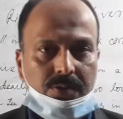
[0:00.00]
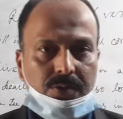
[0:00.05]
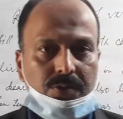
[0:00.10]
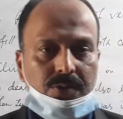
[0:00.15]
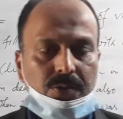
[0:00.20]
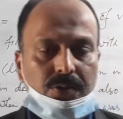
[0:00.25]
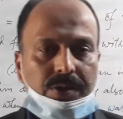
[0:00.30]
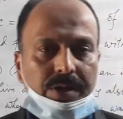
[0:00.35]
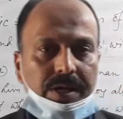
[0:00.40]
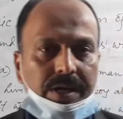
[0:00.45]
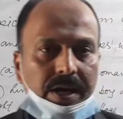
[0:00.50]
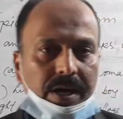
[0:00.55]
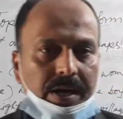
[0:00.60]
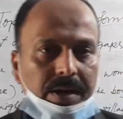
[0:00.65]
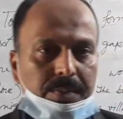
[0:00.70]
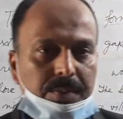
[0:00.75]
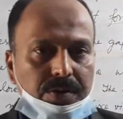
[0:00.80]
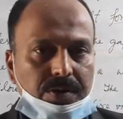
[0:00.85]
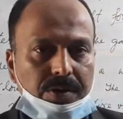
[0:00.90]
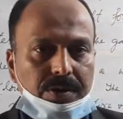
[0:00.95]
Today I
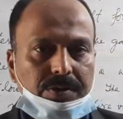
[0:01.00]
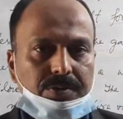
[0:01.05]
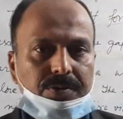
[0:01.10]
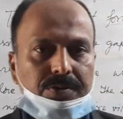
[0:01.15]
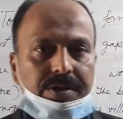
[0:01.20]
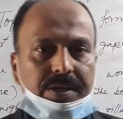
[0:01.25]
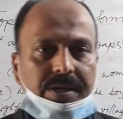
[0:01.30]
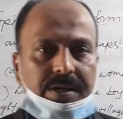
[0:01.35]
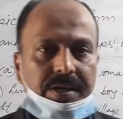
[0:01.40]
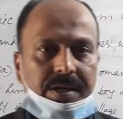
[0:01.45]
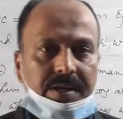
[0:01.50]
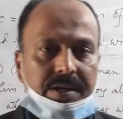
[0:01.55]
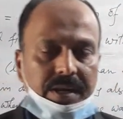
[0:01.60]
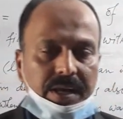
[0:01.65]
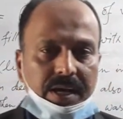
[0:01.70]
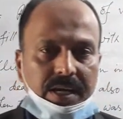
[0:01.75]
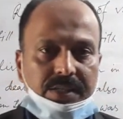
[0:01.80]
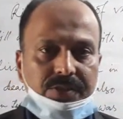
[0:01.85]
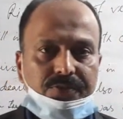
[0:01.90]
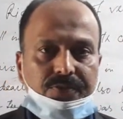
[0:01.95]
am going to take a
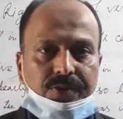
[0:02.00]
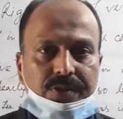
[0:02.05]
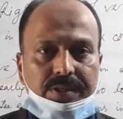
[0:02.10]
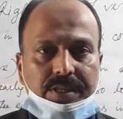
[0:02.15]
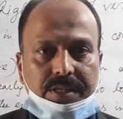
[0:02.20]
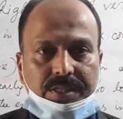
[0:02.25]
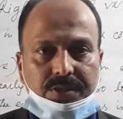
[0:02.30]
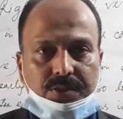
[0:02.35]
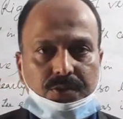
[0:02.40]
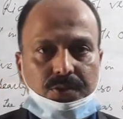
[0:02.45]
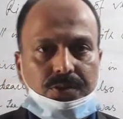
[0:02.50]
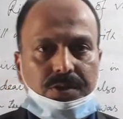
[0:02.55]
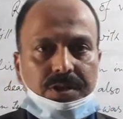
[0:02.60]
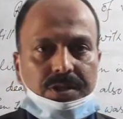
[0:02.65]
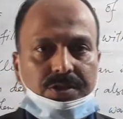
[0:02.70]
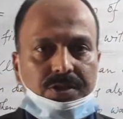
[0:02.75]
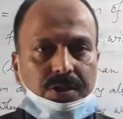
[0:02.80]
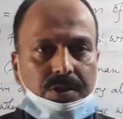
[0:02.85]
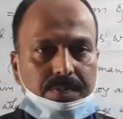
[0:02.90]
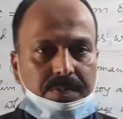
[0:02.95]
class for the
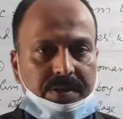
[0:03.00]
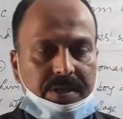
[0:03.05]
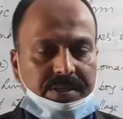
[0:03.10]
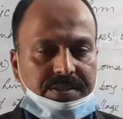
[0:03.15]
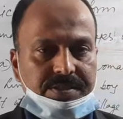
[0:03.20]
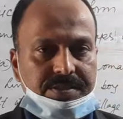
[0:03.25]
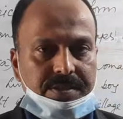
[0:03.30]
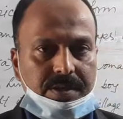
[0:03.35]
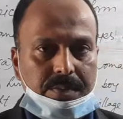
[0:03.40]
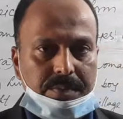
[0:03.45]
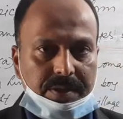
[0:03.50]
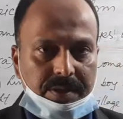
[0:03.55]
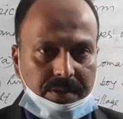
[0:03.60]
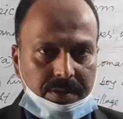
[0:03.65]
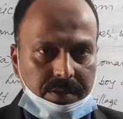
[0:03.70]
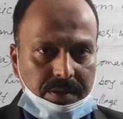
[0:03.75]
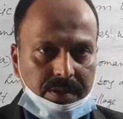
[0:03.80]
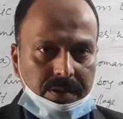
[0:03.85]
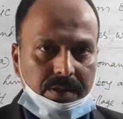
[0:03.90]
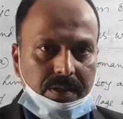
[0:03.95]
students of class
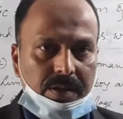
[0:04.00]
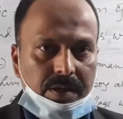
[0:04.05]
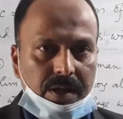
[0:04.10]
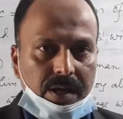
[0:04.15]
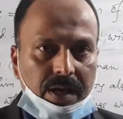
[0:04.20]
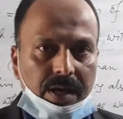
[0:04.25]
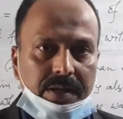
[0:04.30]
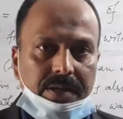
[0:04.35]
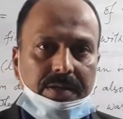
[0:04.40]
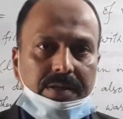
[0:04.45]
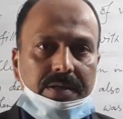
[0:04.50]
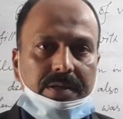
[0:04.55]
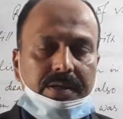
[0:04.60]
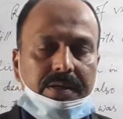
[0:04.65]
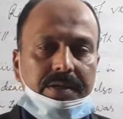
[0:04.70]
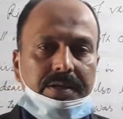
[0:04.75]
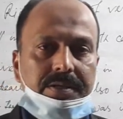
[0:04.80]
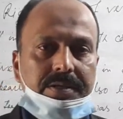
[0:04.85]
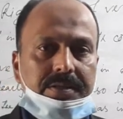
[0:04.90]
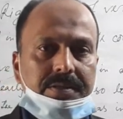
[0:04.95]
7, and
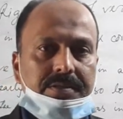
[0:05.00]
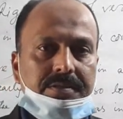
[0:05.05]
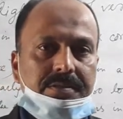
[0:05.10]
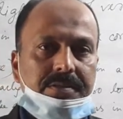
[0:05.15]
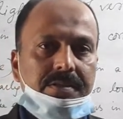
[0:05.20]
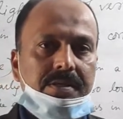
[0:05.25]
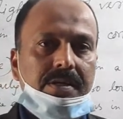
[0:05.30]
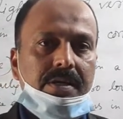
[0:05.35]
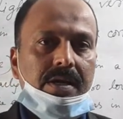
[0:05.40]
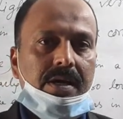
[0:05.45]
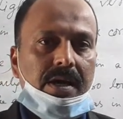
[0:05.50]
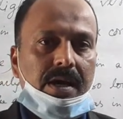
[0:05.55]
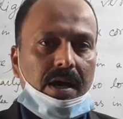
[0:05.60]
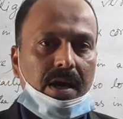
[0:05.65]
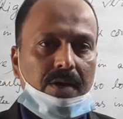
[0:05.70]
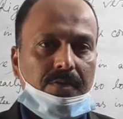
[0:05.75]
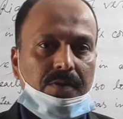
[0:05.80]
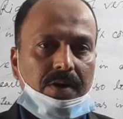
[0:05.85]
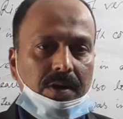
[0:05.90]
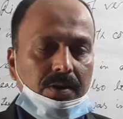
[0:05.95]
it is
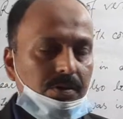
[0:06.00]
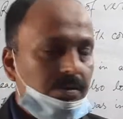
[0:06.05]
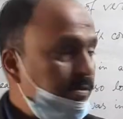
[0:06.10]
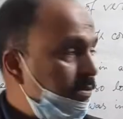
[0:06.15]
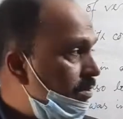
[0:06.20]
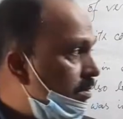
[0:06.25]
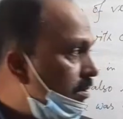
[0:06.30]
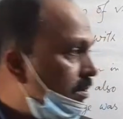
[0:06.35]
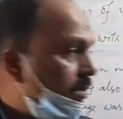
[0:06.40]
about